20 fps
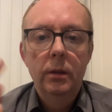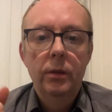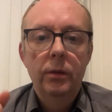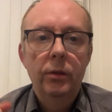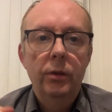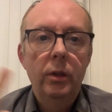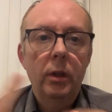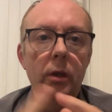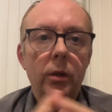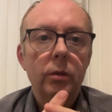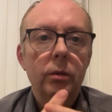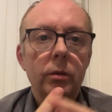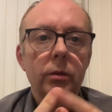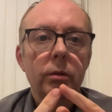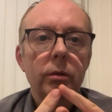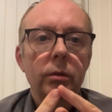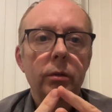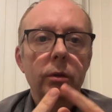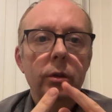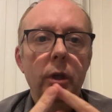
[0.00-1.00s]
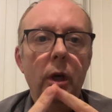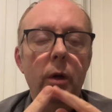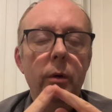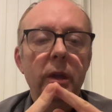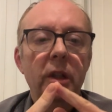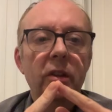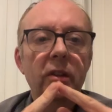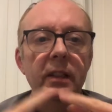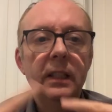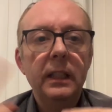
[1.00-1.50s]
So go
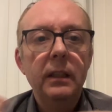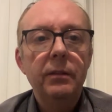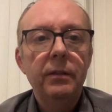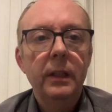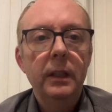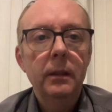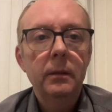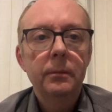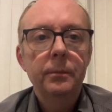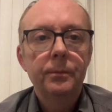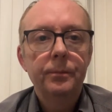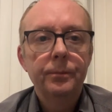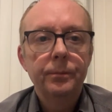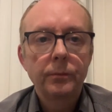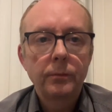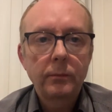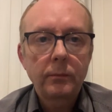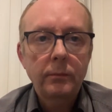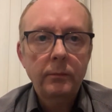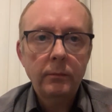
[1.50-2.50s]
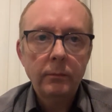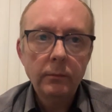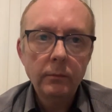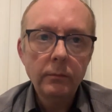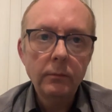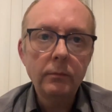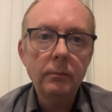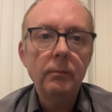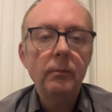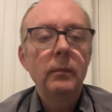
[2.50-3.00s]
is leaving,
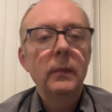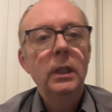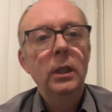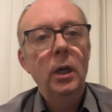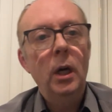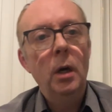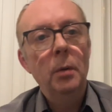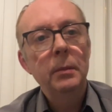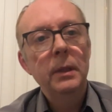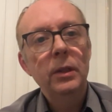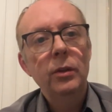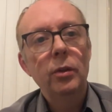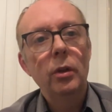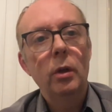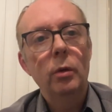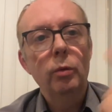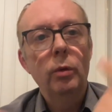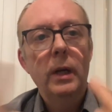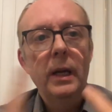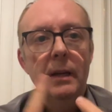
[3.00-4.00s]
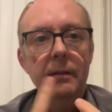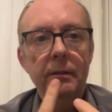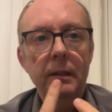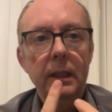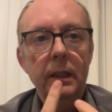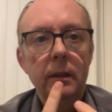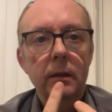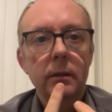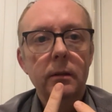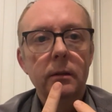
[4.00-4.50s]
come is
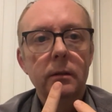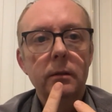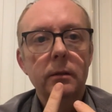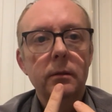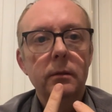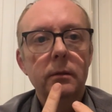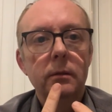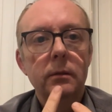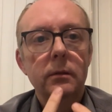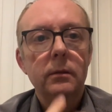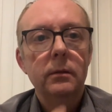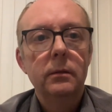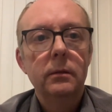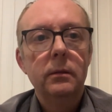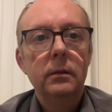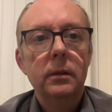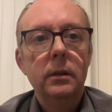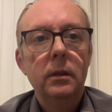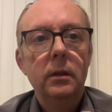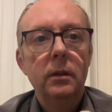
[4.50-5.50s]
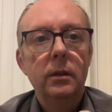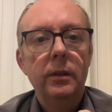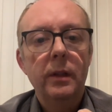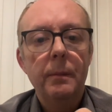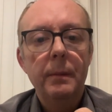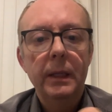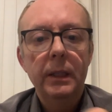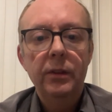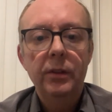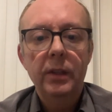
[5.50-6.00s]
arriving. Does that make